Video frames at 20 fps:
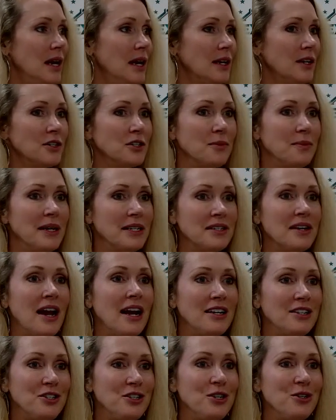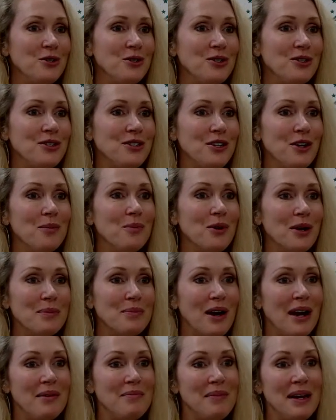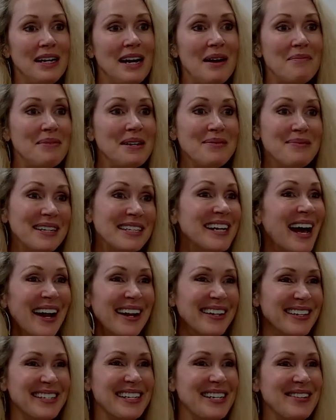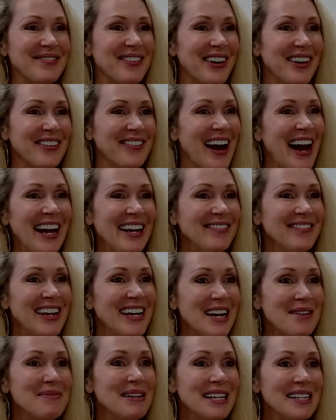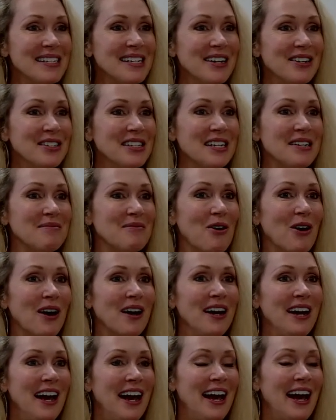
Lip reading: because their best and highest use, to your point, Brian, may not be a McDonald's anymore, right? It may not be a Sears anymore.